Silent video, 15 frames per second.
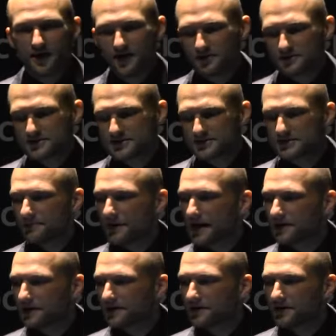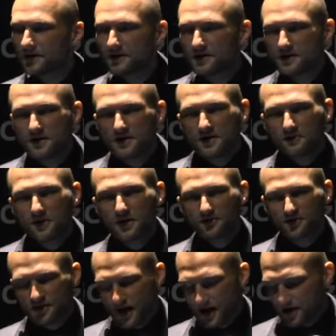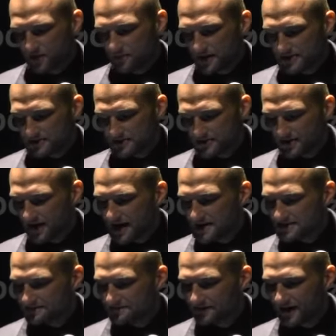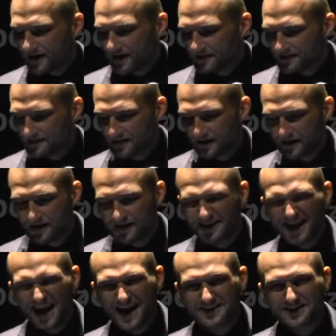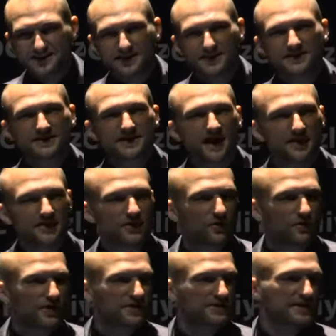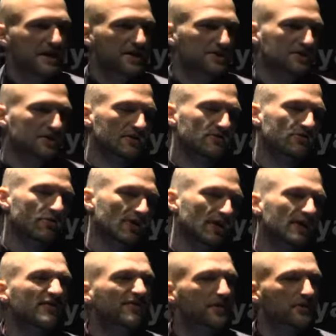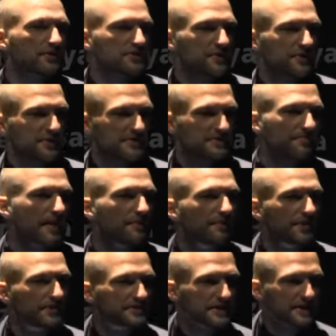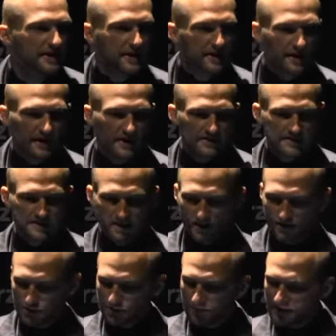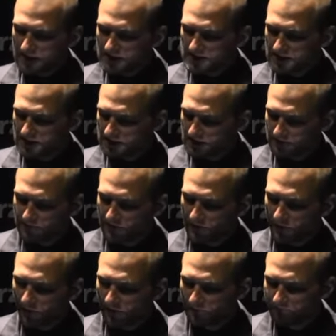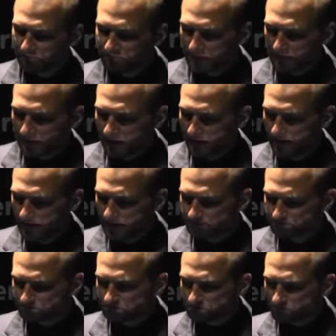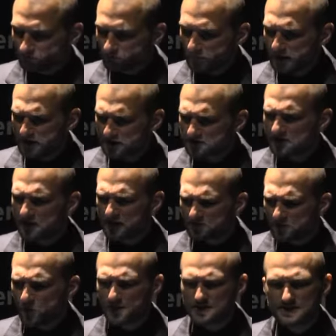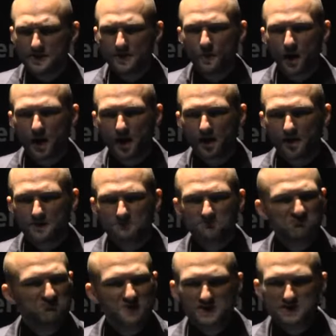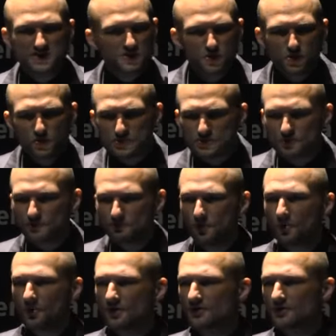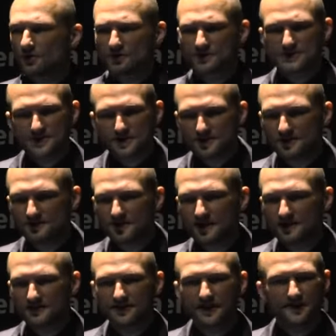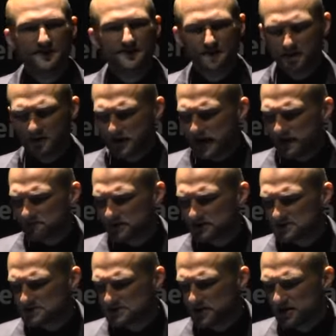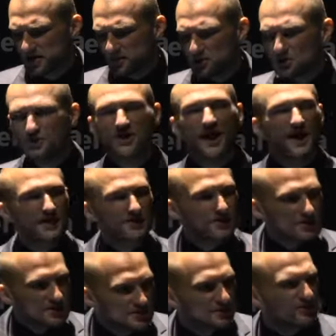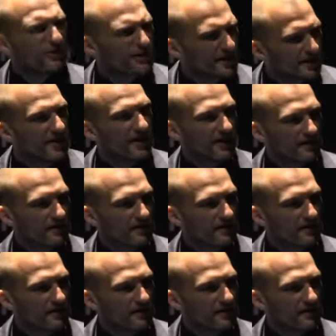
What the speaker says: systematically. Many of the documents are classified. Getting access inside the organization for interviews with its members is tremendously difficult. And every once in a while, there's a news report or a certain event that happens which challenges your thinking